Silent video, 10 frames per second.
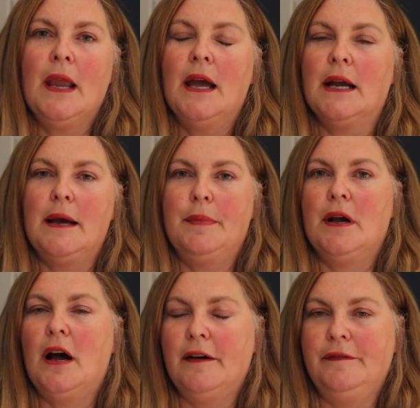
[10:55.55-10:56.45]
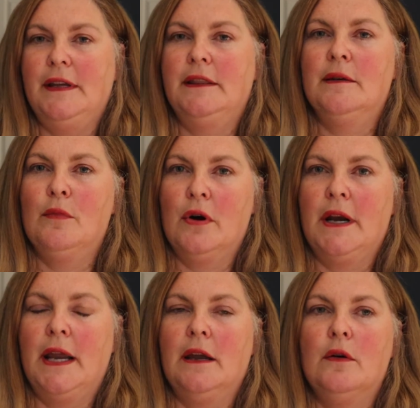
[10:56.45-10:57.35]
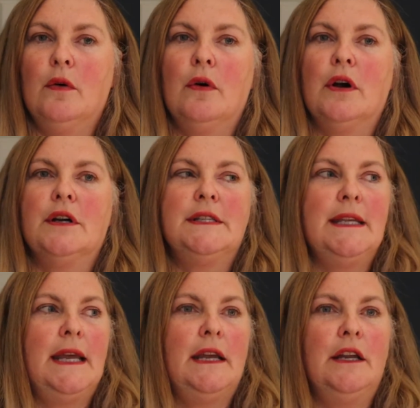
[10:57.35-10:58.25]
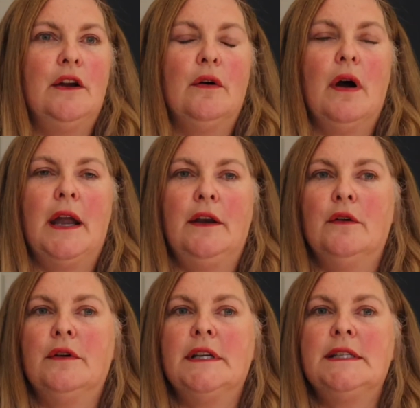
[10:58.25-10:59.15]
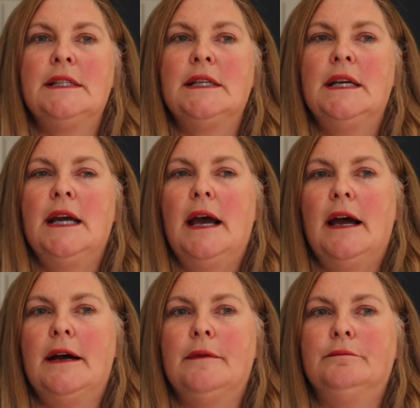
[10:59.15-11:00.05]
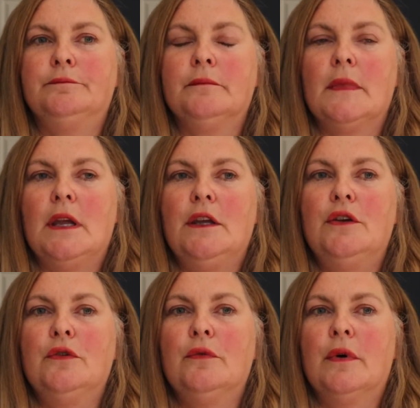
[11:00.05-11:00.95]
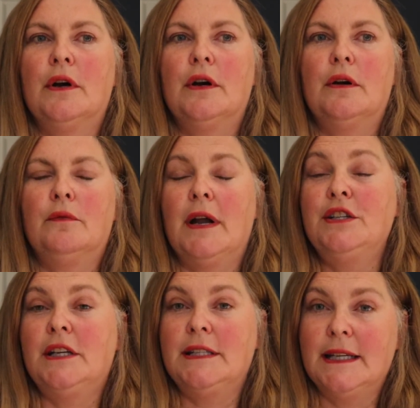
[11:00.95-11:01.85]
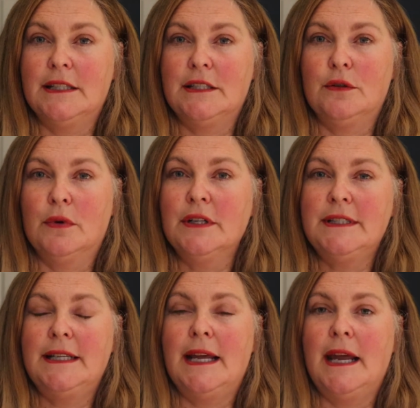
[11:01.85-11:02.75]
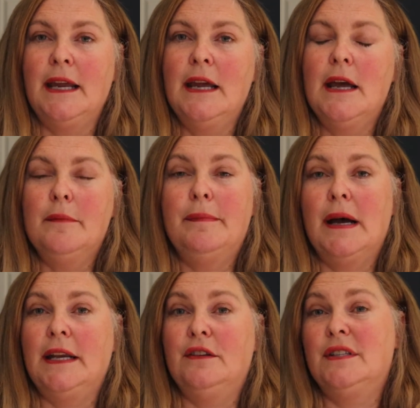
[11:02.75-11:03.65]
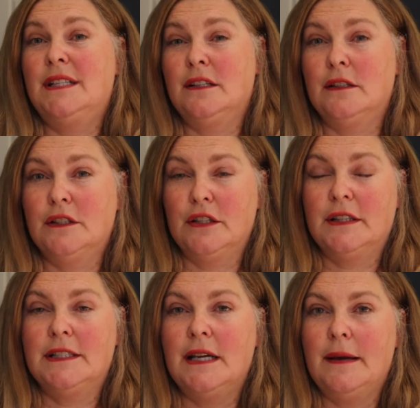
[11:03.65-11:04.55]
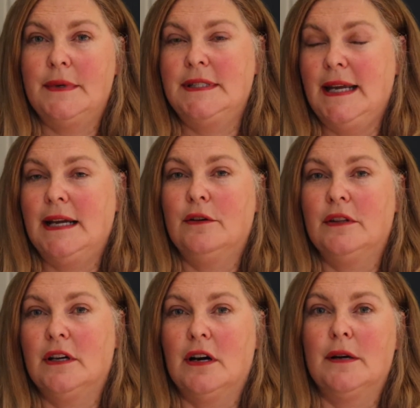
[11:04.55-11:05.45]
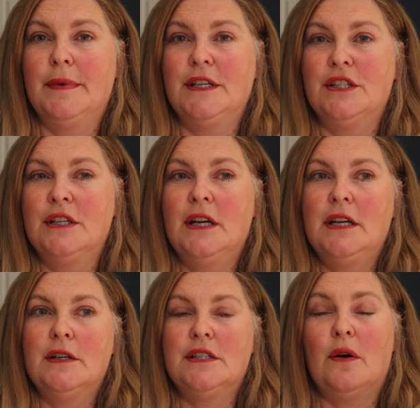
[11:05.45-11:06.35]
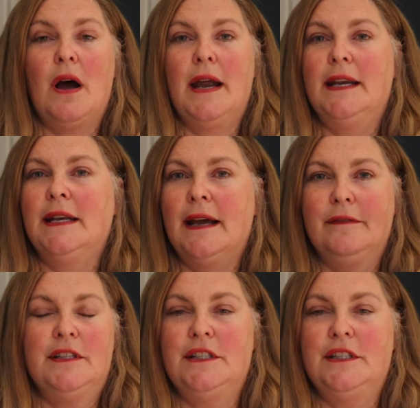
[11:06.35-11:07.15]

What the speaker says: a cup of coffee in the morning, or saying, I noticed you were rushing to to work today, but you still took the time to take out the garbage. So I didn't have to